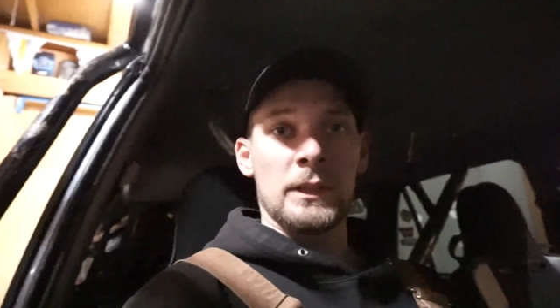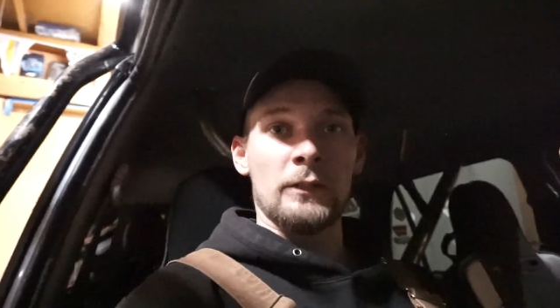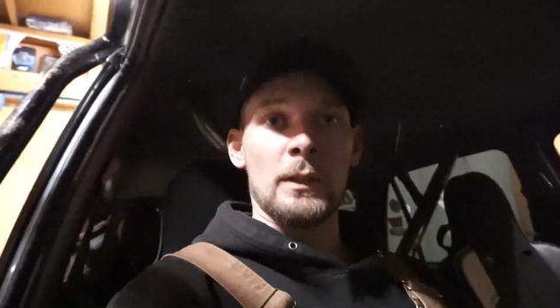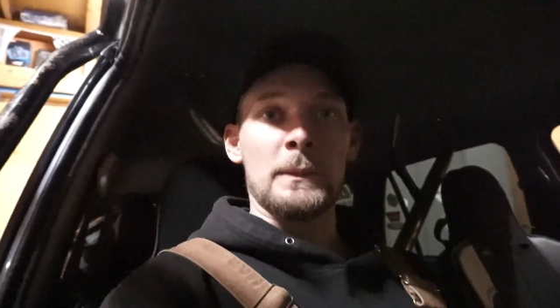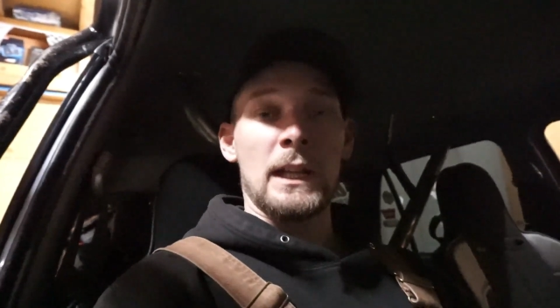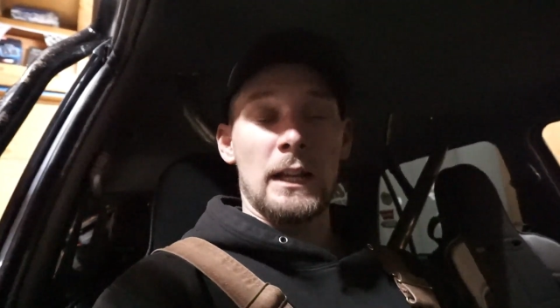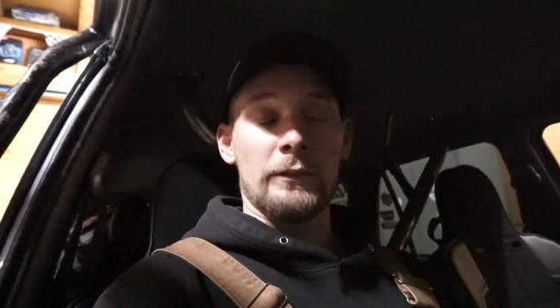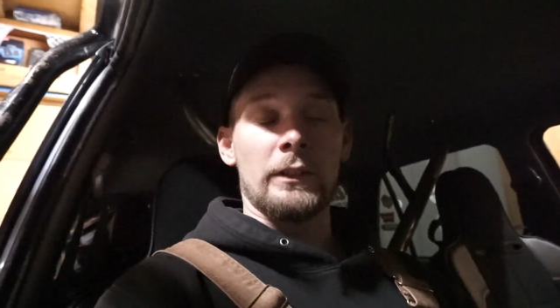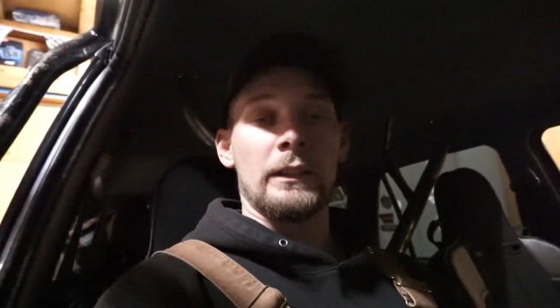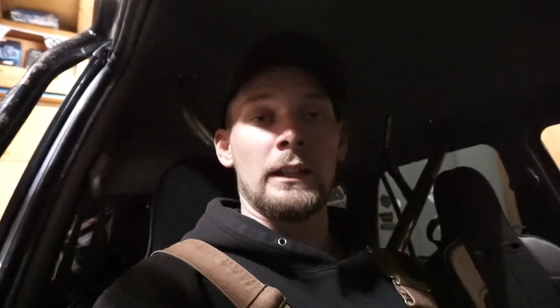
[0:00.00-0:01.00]
but I ripped
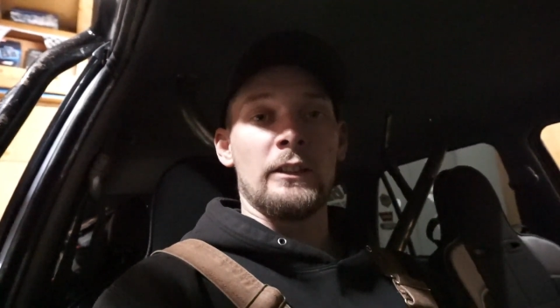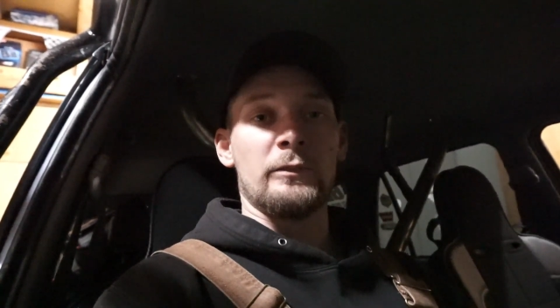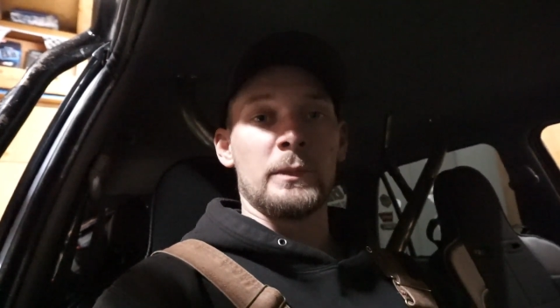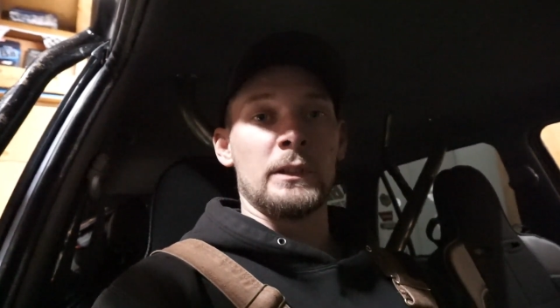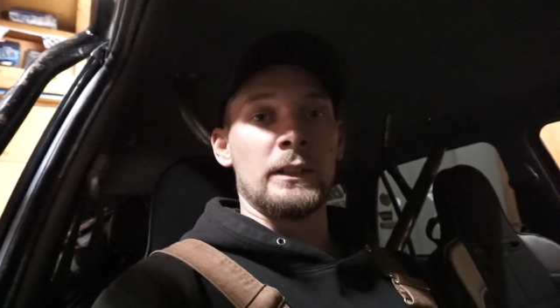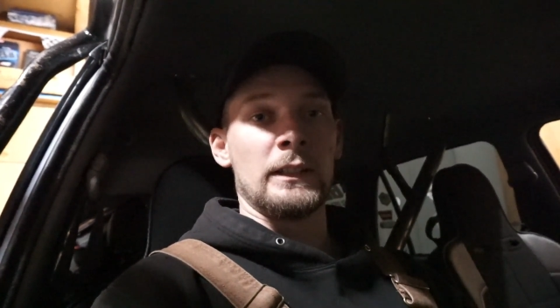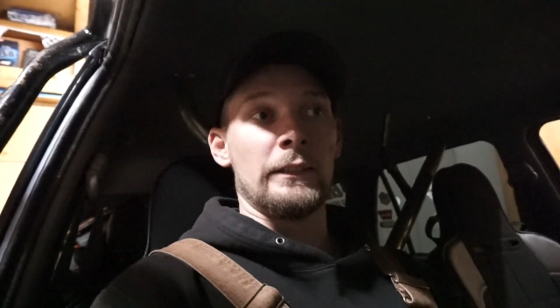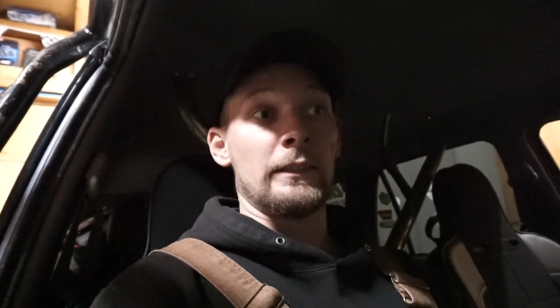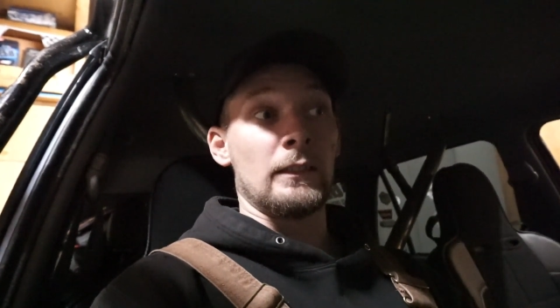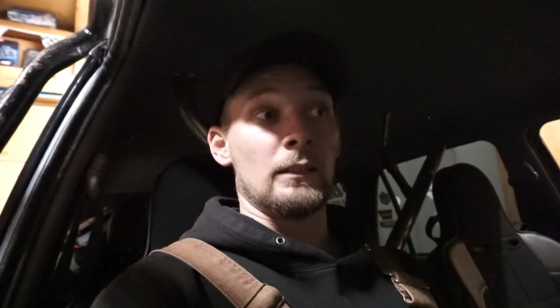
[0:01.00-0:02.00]
everything out from
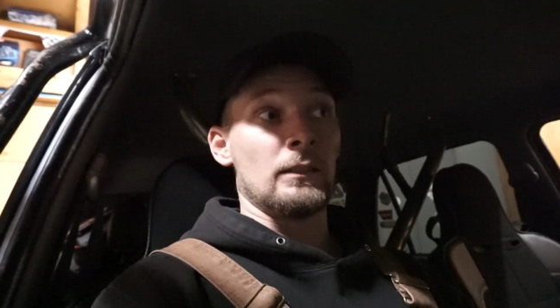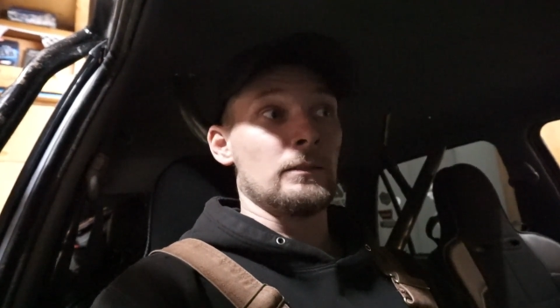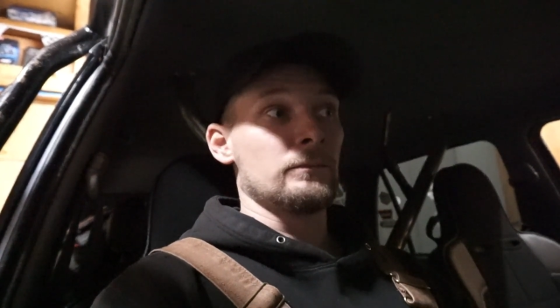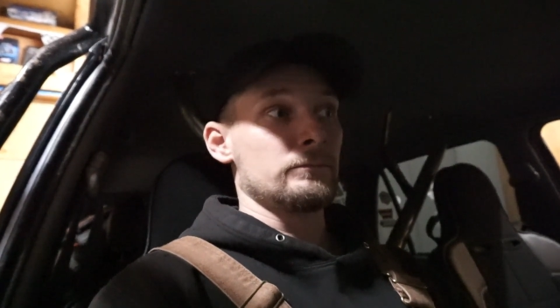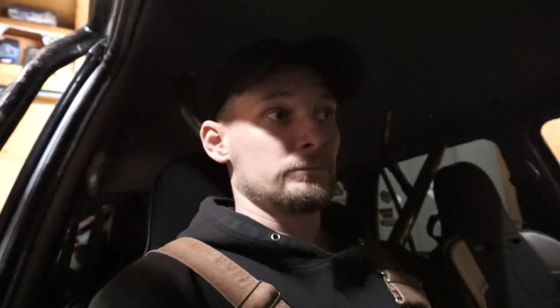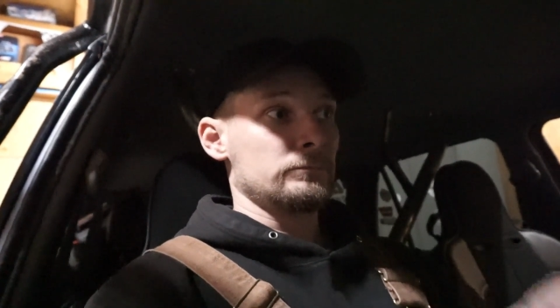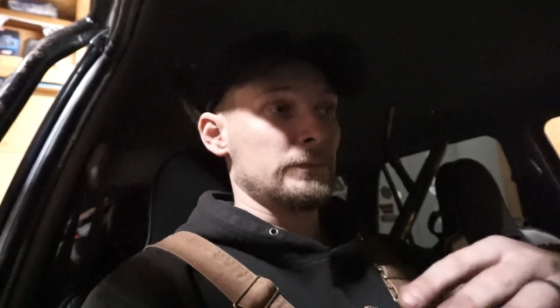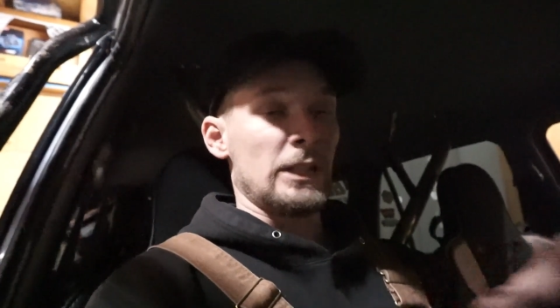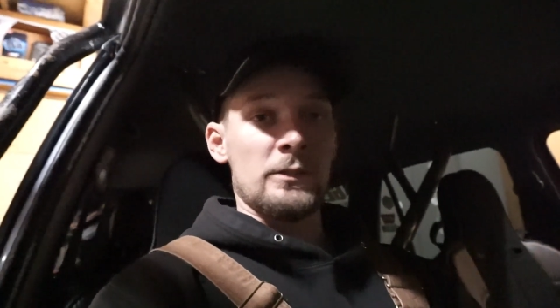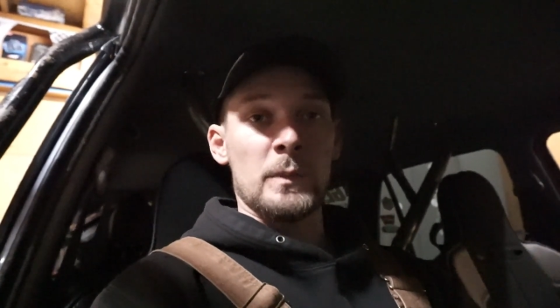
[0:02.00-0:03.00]
underneath the
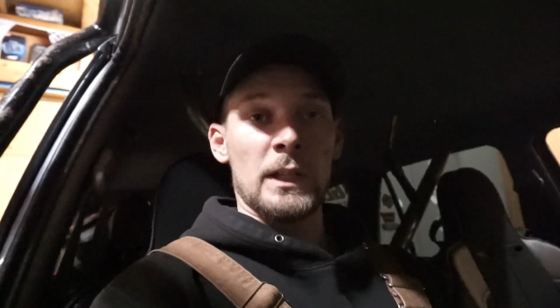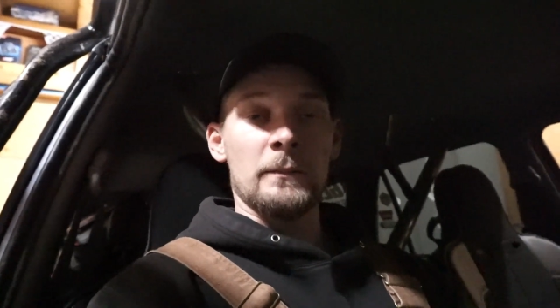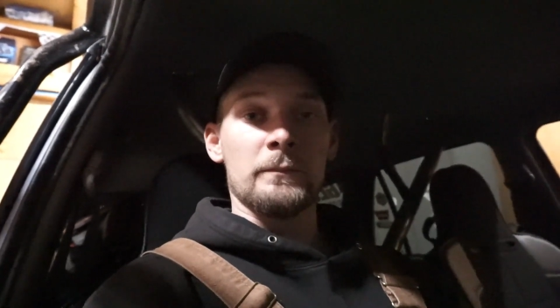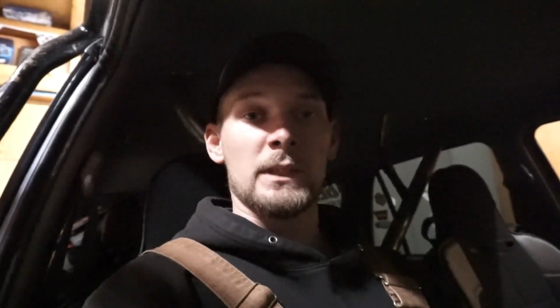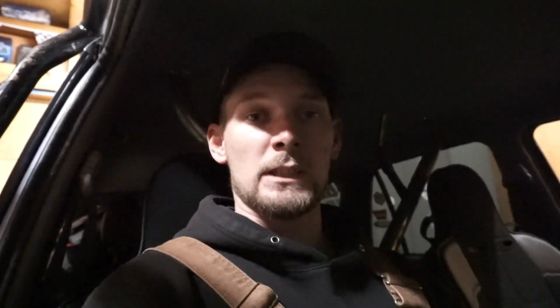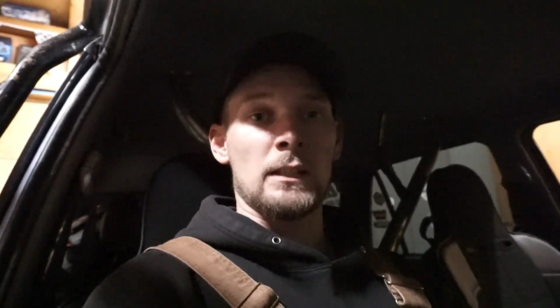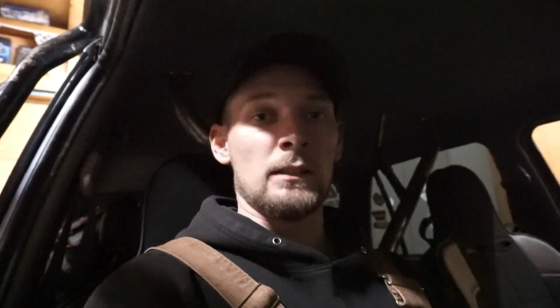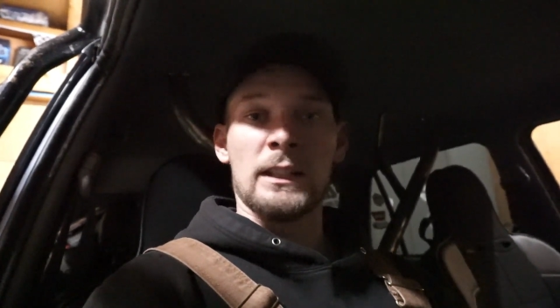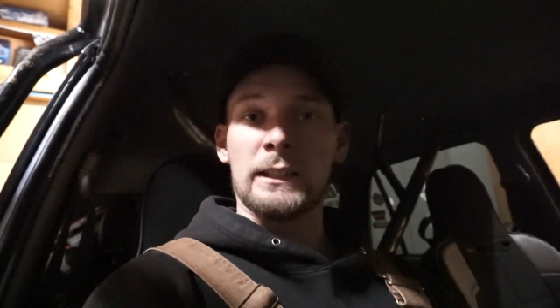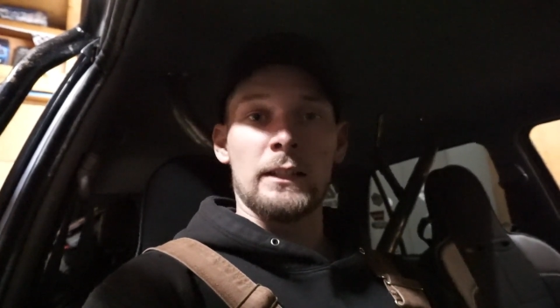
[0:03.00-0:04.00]
engine bay because I don't
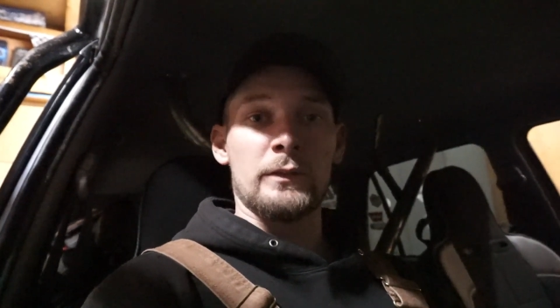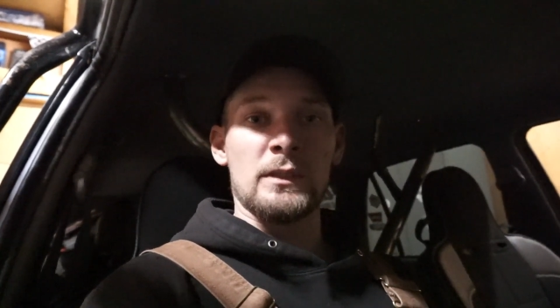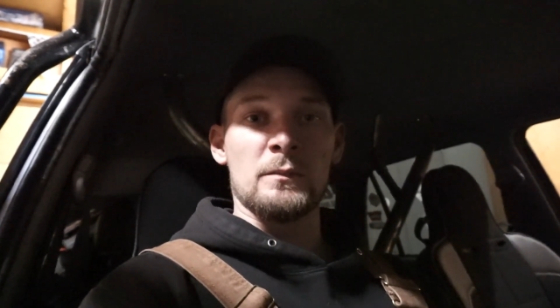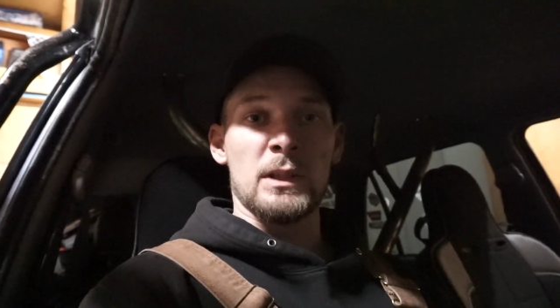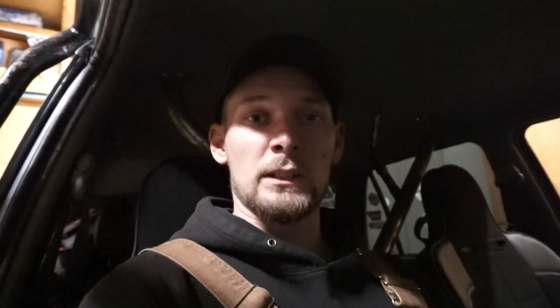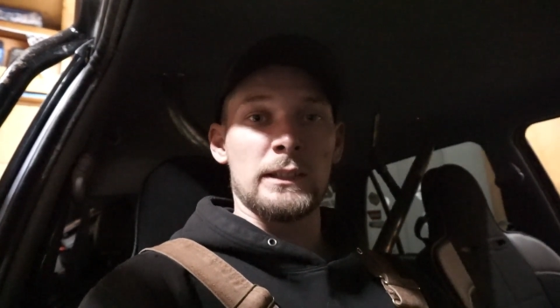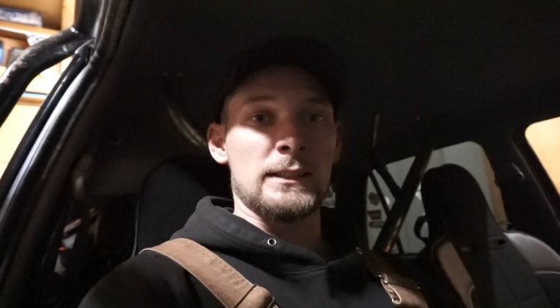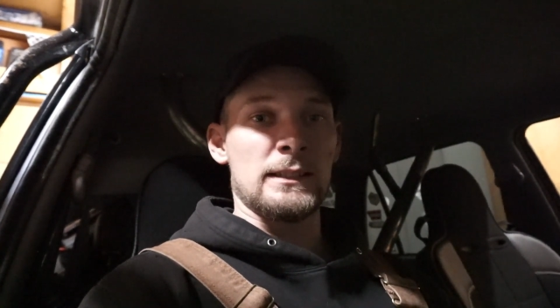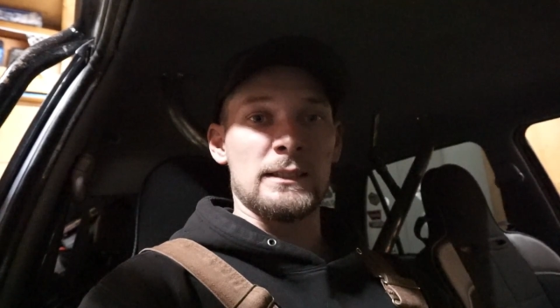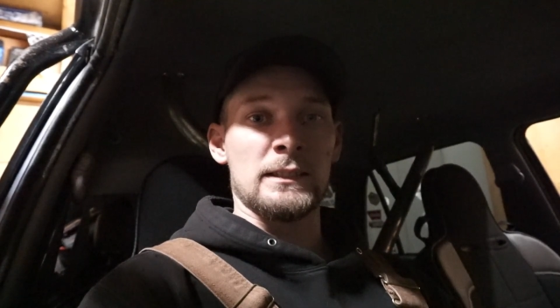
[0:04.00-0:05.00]
like that fuse block
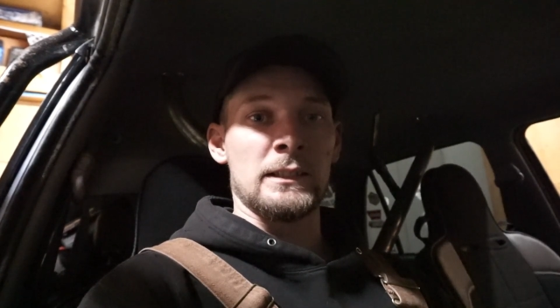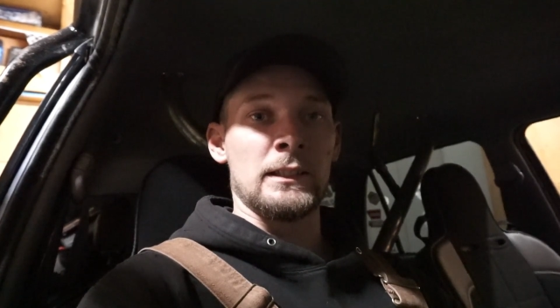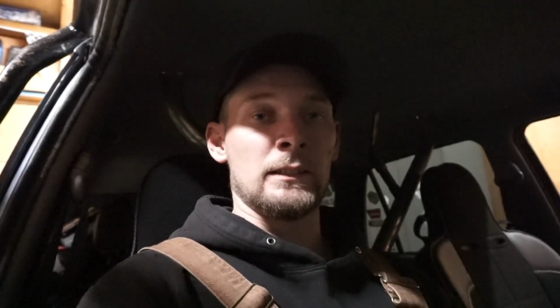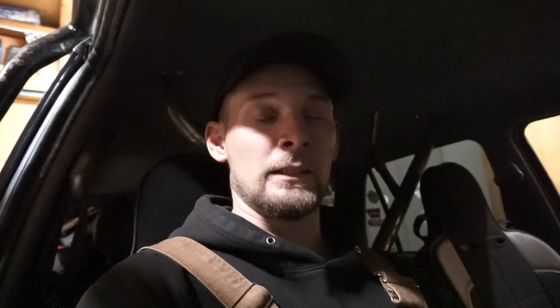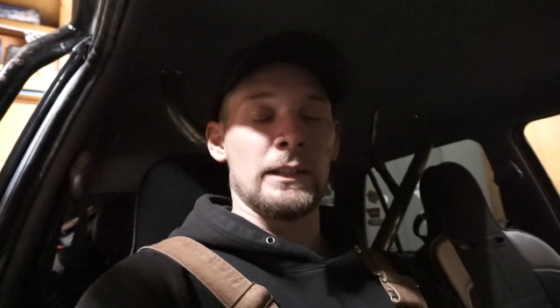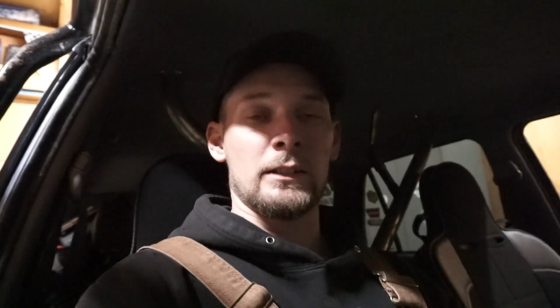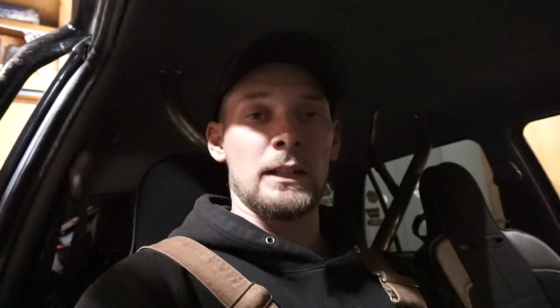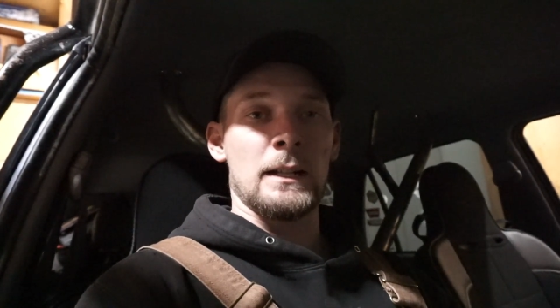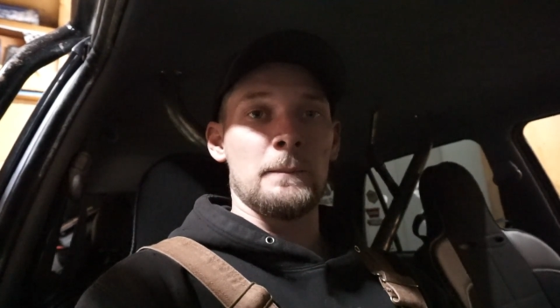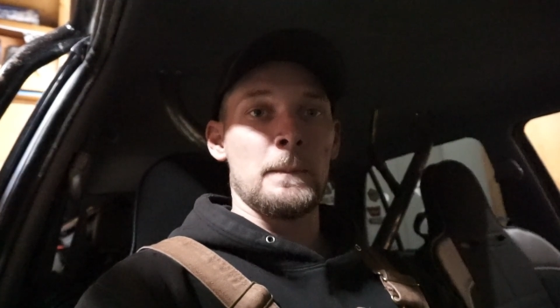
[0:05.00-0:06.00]
that sits in there and all that
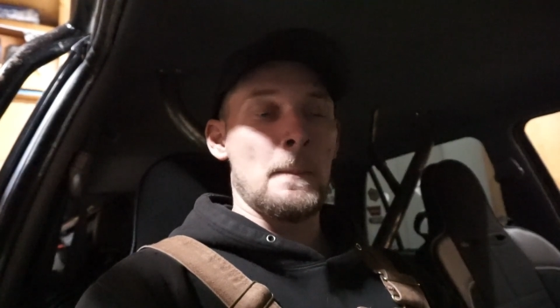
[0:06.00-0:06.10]
crap.